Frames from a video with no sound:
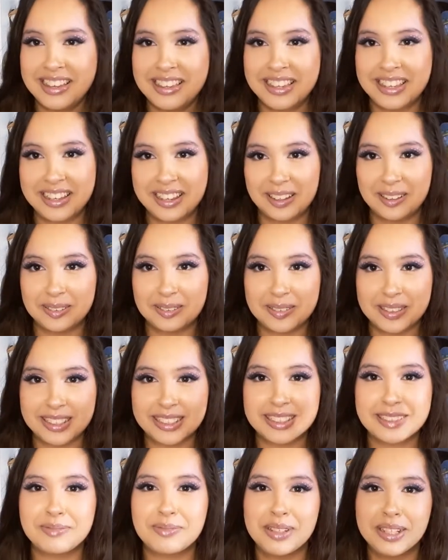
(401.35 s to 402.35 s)
the other
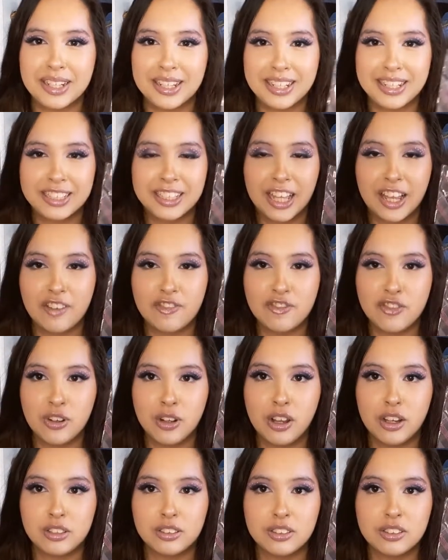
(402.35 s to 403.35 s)
ones, because it's like a
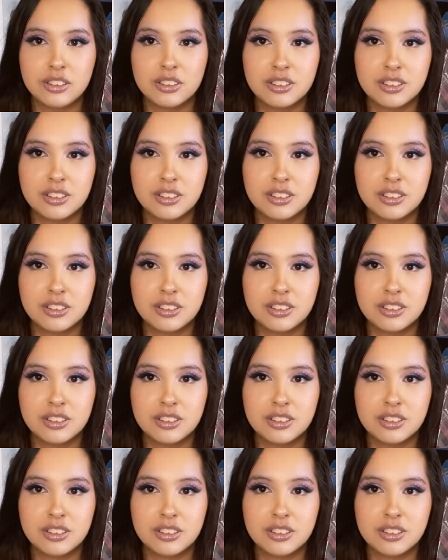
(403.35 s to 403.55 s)
full-on